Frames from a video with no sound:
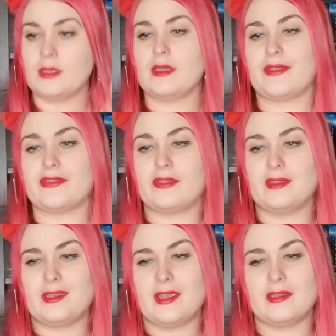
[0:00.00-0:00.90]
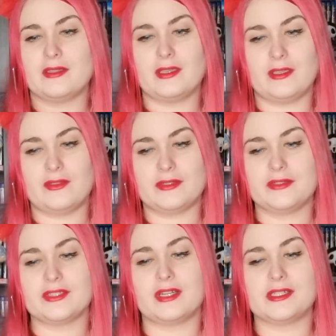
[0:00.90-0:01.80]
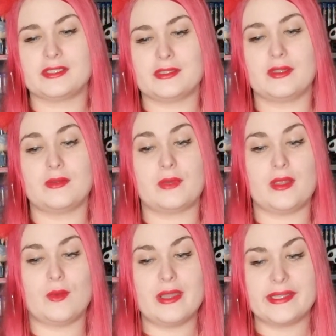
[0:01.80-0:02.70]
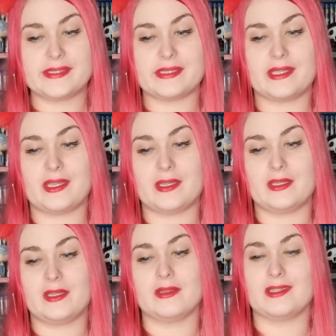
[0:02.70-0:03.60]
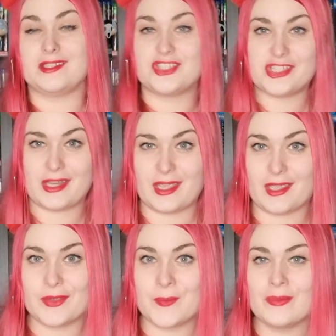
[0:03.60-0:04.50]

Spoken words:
Yes, and it stars Ray Wise and Lin Shaye.